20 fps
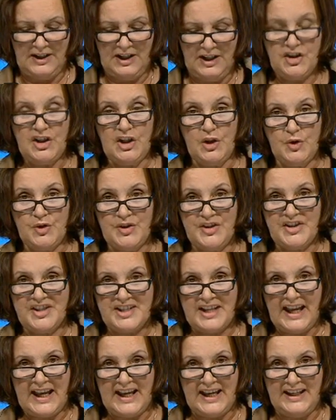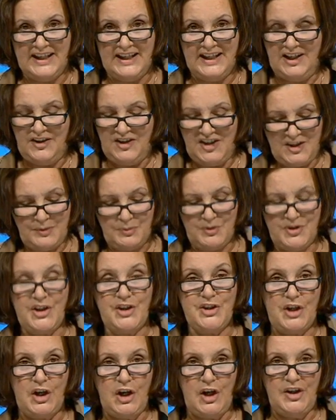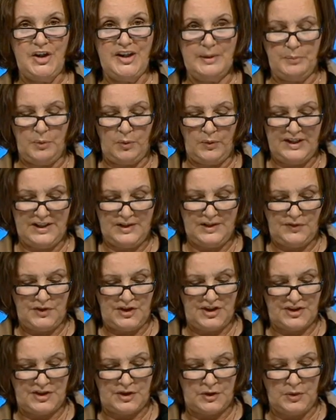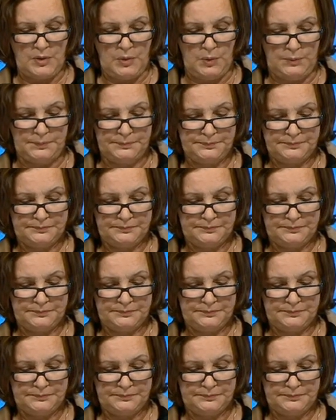Children say this was the turning point for the school.